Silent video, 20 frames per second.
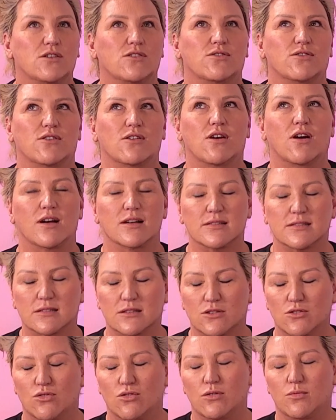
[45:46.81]
Thank Christ.
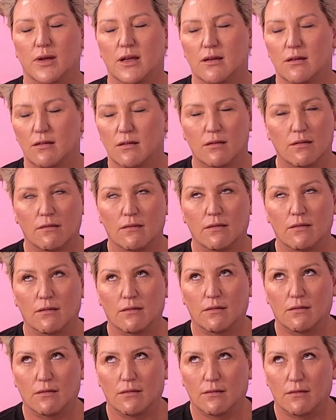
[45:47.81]
Because they could be having a
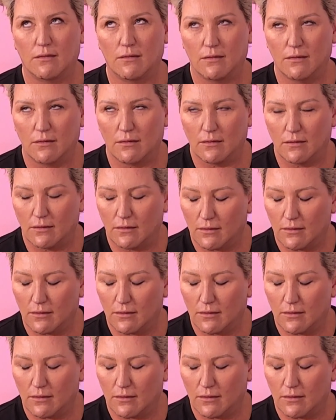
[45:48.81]
shit week.